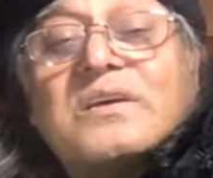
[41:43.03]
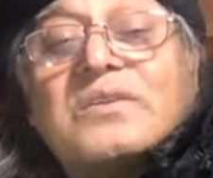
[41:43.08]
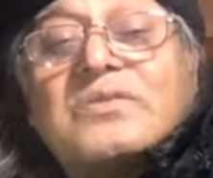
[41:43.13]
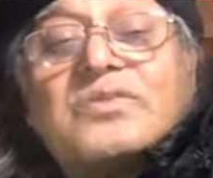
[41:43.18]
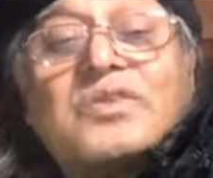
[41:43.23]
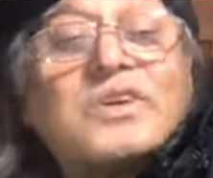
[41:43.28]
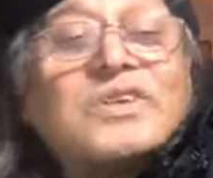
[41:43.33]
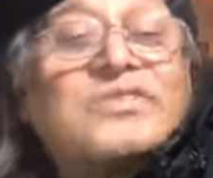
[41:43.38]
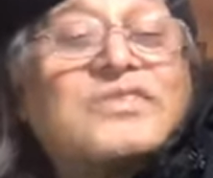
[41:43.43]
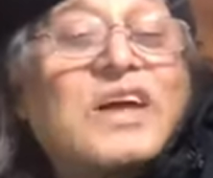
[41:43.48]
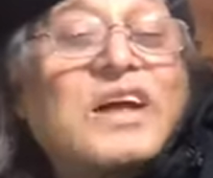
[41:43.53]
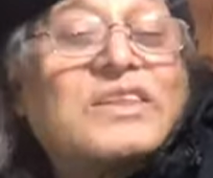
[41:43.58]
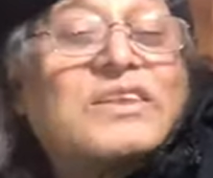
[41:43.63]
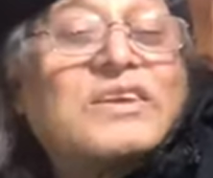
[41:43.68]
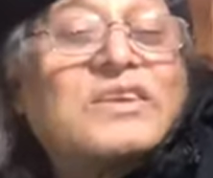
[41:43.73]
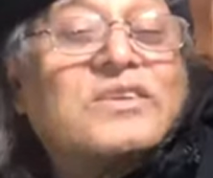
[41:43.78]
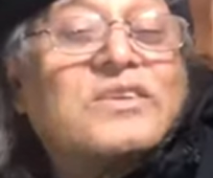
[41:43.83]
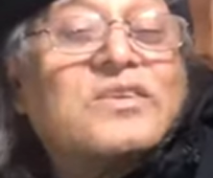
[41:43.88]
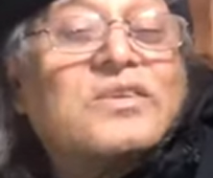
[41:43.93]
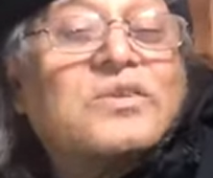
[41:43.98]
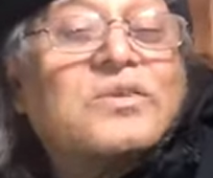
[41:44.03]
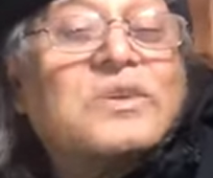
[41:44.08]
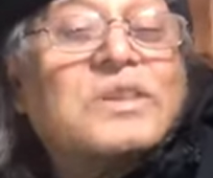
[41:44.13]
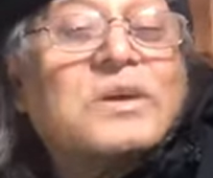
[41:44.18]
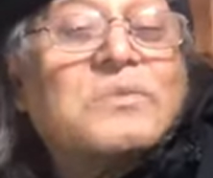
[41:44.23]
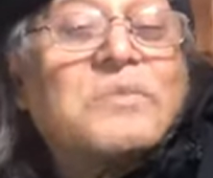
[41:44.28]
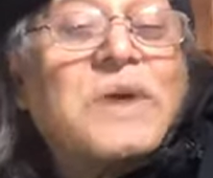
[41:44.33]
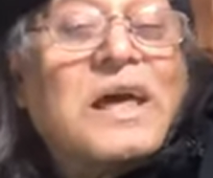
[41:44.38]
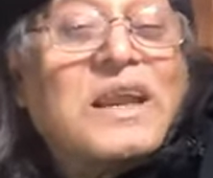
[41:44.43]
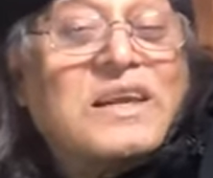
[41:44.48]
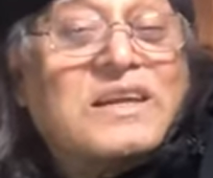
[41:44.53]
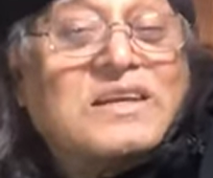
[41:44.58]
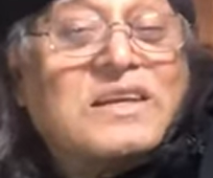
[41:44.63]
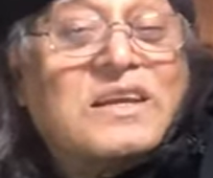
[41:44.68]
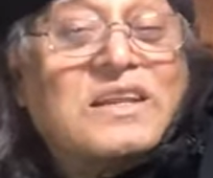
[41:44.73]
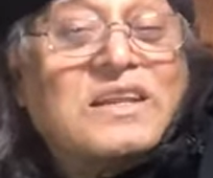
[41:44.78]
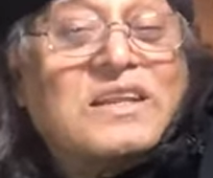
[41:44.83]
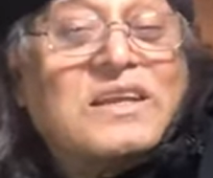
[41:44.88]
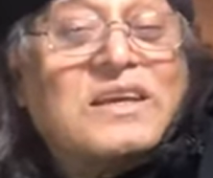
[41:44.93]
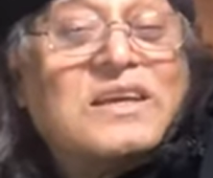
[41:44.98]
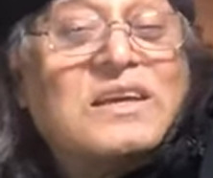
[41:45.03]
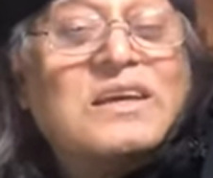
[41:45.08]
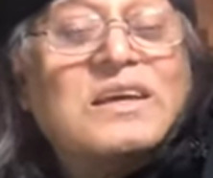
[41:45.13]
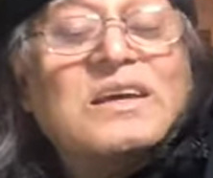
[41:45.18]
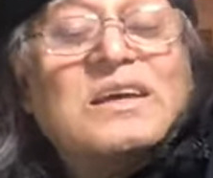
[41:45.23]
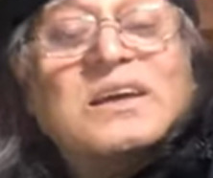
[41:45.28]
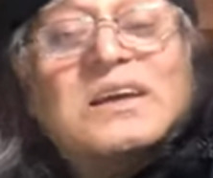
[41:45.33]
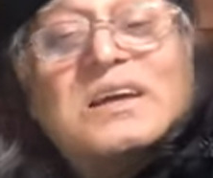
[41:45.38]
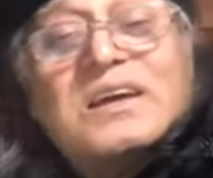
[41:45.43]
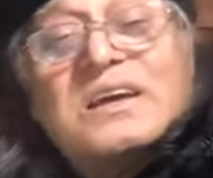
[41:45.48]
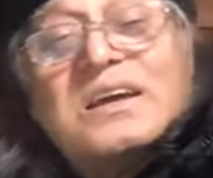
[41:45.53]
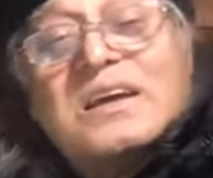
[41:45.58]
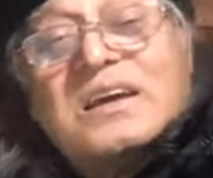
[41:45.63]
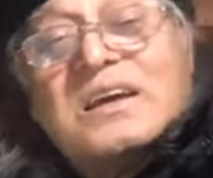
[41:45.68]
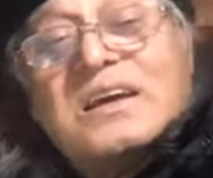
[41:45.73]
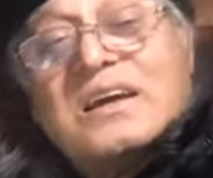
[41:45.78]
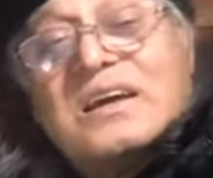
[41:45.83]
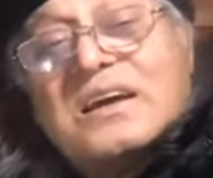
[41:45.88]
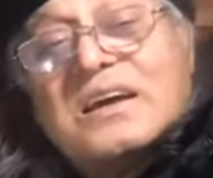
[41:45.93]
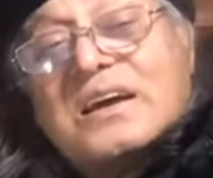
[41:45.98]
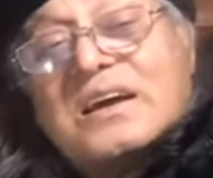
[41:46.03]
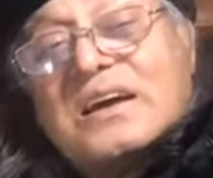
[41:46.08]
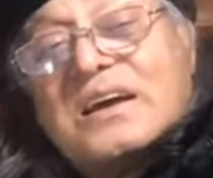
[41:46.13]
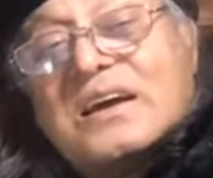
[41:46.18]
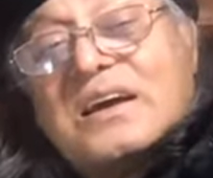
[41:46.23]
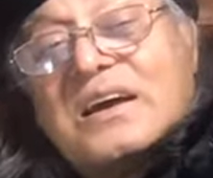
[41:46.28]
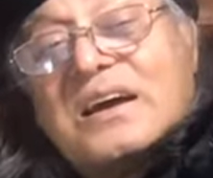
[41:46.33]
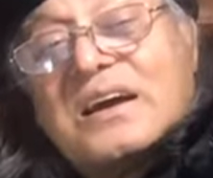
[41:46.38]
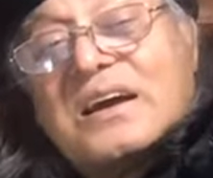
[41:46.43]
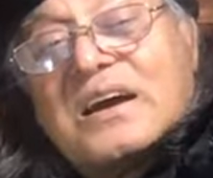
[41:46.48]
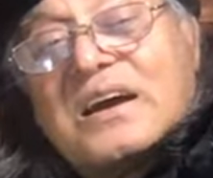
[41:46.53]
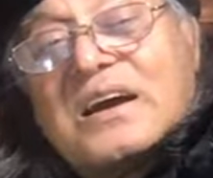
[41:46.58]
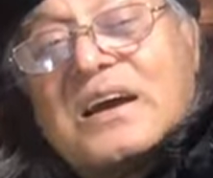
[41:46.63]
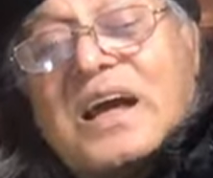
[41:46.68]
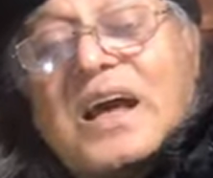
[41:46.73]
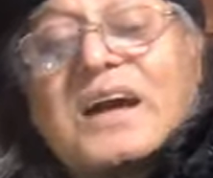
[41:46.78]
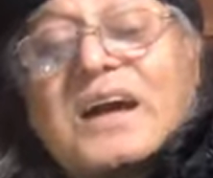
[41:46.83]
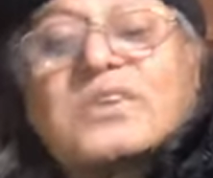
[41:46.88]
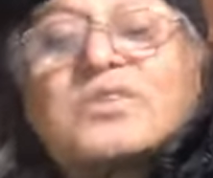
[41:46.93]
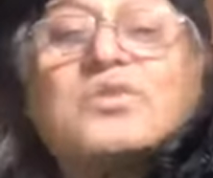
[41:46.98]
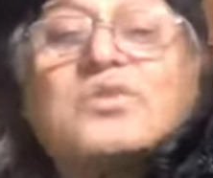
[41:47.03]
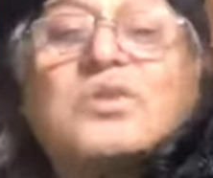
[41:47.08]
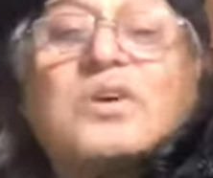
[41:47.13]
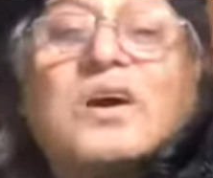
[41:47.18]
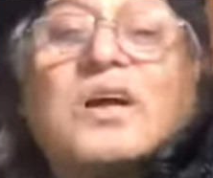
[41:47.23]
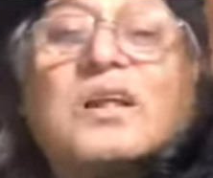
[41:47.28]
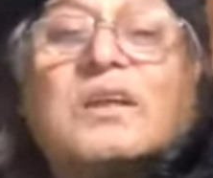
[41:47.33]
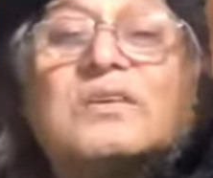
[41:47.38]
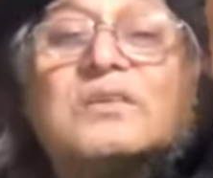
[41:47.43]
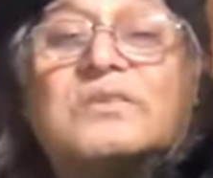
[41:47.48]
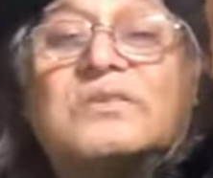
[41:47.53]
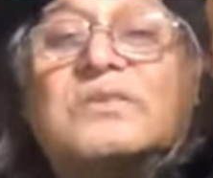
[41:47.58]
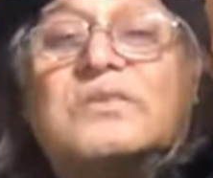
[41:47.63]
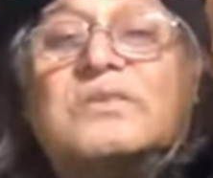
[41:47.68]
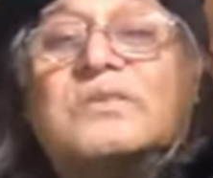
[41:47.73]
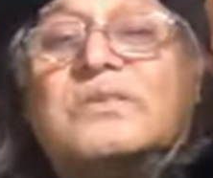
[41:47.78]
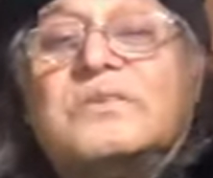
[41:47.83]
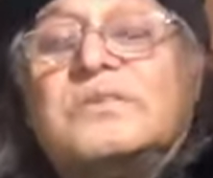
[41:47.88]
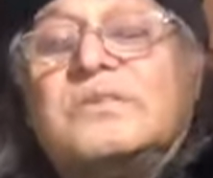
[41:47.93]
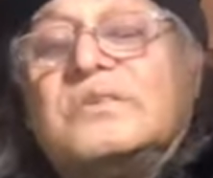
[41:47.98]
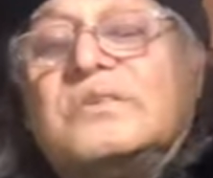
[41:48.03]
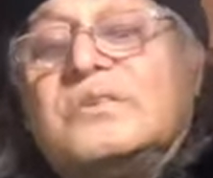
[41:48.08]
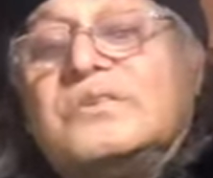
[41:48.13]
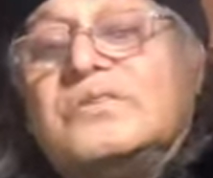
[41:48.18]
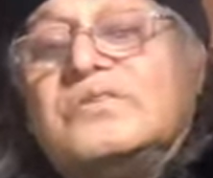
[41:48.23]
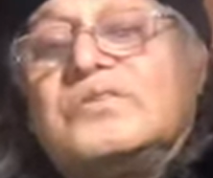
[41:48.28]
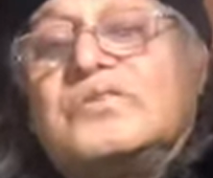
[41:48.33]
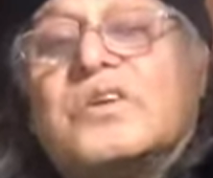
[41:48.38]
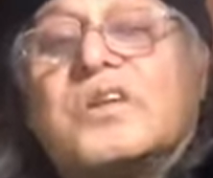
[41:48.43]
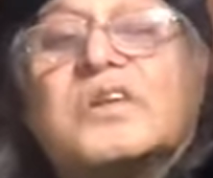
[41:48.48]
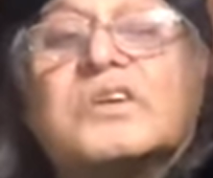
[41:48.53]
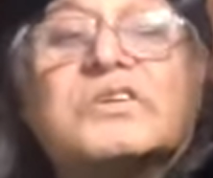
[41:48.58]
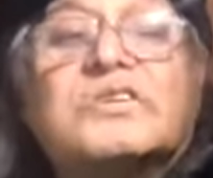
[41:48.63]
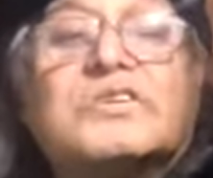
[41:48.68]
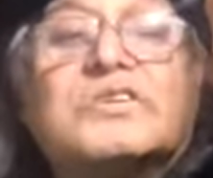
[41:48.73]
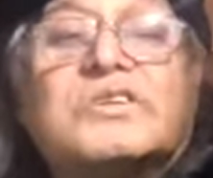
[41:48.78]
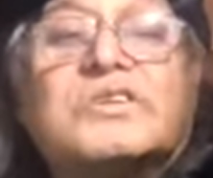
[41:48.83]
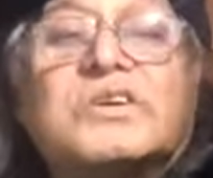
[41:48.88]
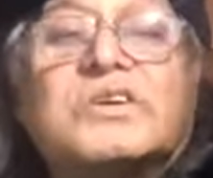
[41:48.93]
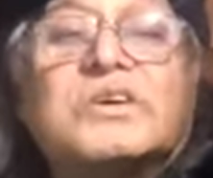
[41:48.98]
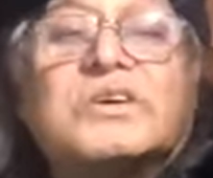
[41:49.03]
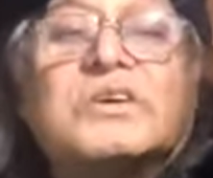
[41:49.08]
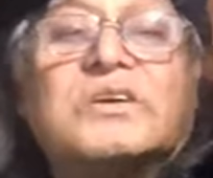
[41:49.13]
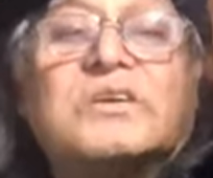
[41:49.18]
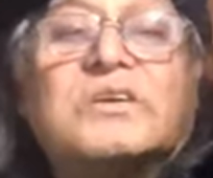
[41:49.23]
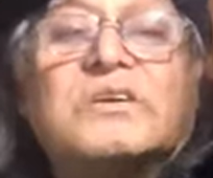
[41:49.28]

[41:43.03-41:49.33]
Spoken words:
So it's nothing to do with the merit and the actual solidity